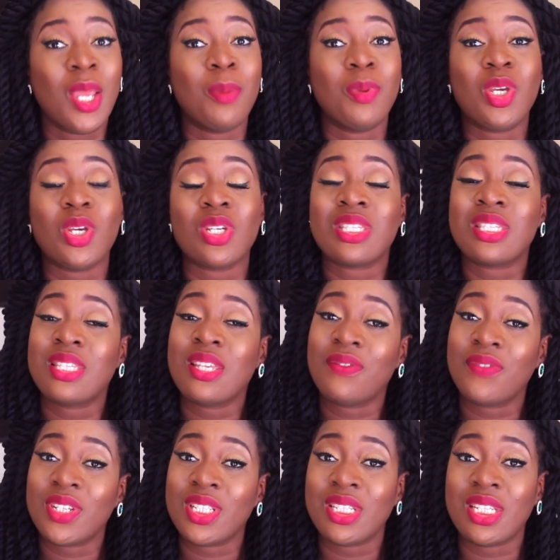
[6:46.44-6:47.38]
because
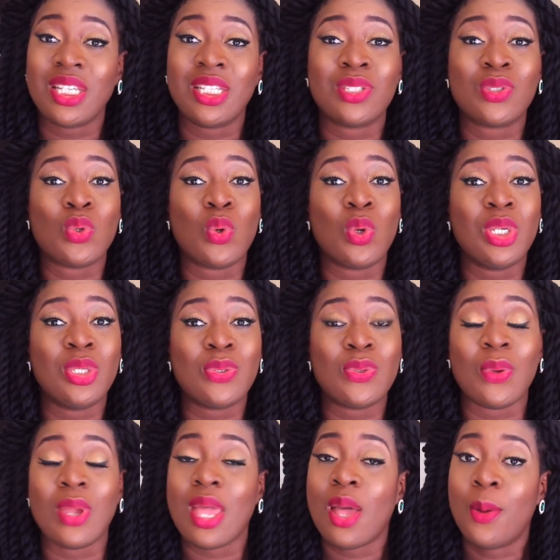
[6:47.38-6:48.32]
saving is going
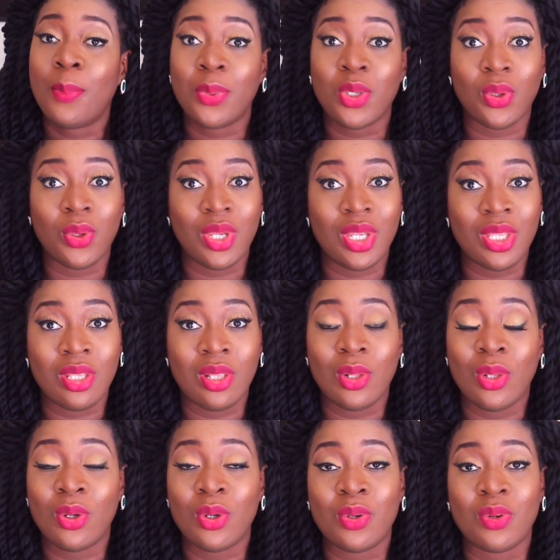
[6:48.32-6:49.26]
to help you in the
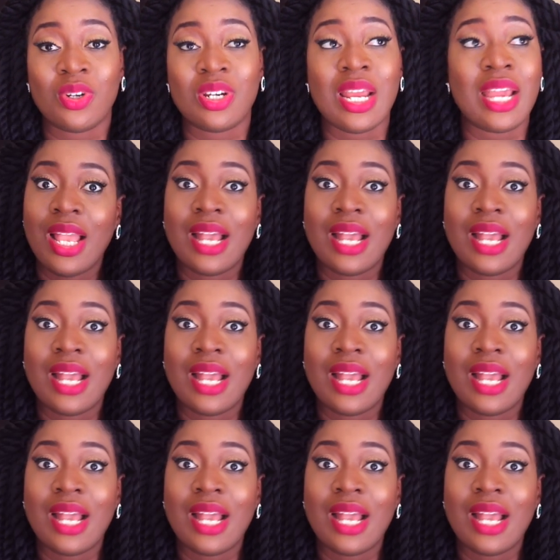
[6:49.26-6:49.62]
long run.